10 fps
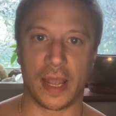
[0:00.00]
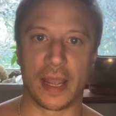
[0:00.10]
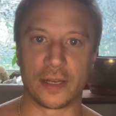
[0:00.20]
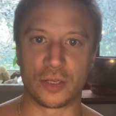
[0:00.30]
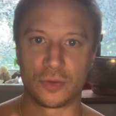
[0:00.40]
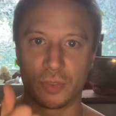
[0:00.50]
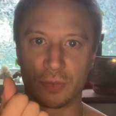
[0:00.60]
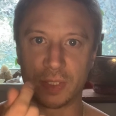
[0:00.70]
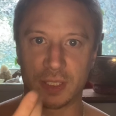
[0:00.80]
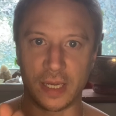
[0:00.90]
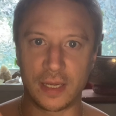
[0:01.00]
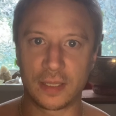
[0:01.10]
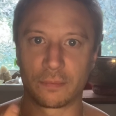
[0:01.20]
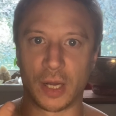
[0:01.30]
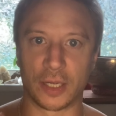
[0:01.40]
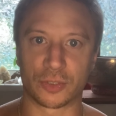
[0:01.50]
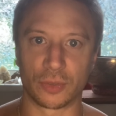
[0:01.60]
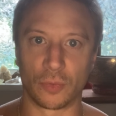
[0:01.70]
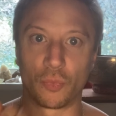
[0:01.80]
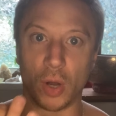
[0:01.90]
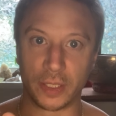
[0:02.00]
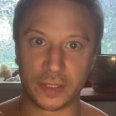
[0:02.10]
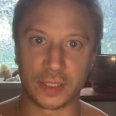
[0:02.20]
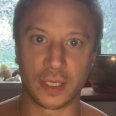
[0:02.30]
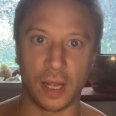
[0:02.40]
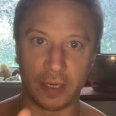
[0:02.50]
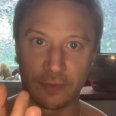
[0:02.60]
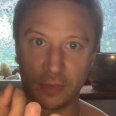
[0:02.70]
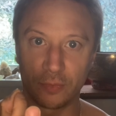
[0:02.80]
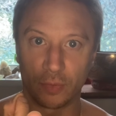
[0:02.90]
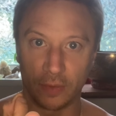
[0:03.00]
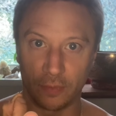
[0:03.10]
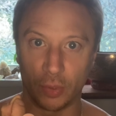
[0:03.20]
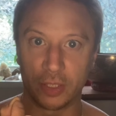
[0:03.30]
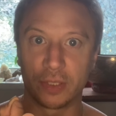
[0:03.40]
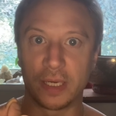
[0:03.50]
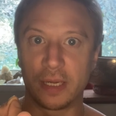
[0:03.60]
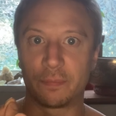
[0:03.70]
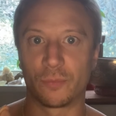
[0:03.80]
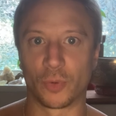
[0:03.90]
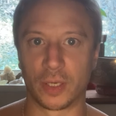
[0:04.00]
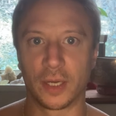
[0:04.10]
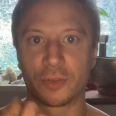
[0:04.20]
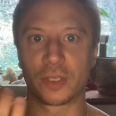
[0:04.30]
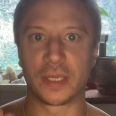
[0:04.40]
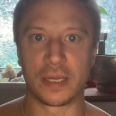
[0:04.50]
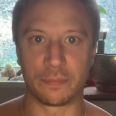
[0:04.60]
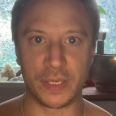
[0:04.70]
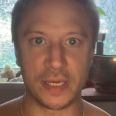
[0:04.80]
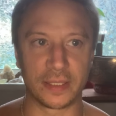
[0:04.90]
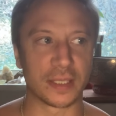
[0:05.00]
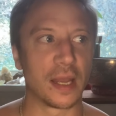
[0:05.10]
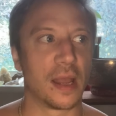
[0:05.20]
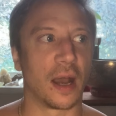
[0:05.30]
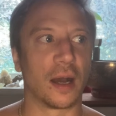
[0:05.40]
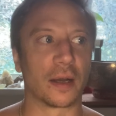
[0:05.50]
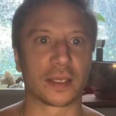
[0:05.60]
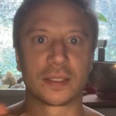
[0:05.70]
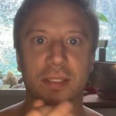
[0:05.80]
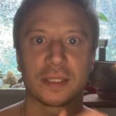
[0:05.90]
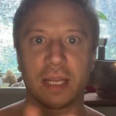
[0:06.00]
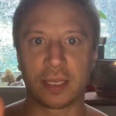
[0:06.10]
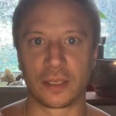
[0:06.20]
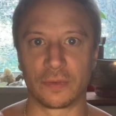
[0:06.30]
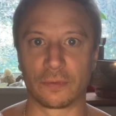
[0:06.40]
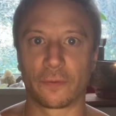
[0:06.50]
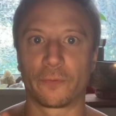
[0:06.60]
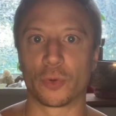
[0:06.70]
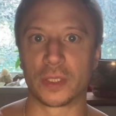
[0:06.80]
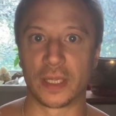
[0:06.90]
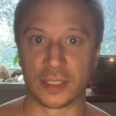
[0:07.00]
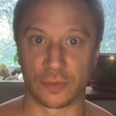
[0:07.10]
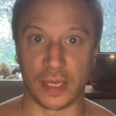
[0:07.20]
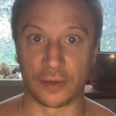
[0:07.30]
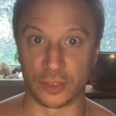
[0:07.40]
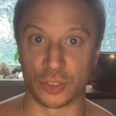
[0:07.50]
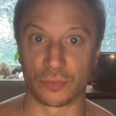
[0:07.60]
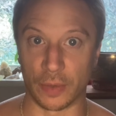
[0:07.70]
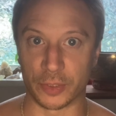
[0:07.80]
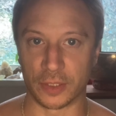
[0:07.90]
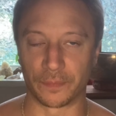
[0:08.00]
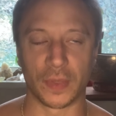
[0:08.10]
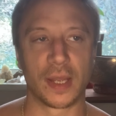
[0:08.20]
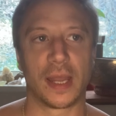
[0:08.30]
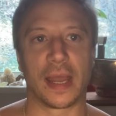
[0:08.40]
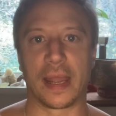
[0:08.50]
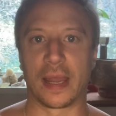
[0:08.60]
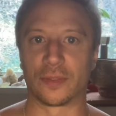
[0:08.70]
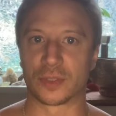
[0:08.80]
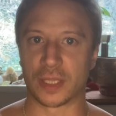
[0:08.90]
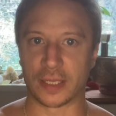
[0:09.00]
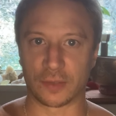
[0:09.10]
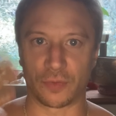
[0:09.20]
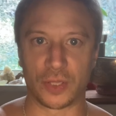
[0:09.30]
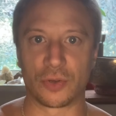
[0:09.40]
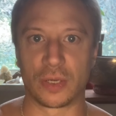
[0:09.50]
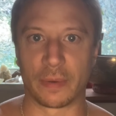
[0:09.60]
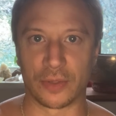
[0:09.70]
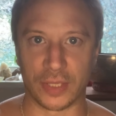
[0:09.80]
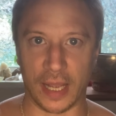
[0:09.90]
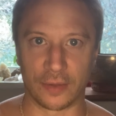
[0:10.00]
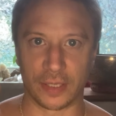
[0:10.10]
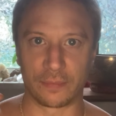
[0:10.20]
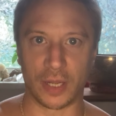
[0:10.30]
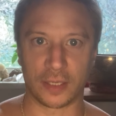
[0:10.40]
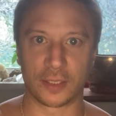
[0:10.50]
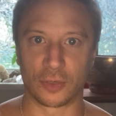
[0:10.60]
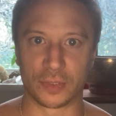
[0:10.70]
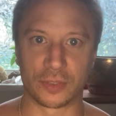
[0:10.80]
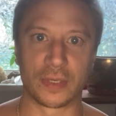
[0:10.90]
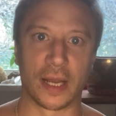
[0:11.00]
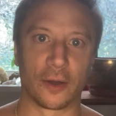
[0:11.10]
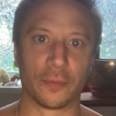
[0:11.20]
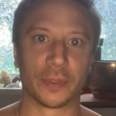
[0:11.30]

And you say the mantra once on every 108 beads consecutively for 40 days without interruption. And there's lots of theory about that I'm not going to go into now.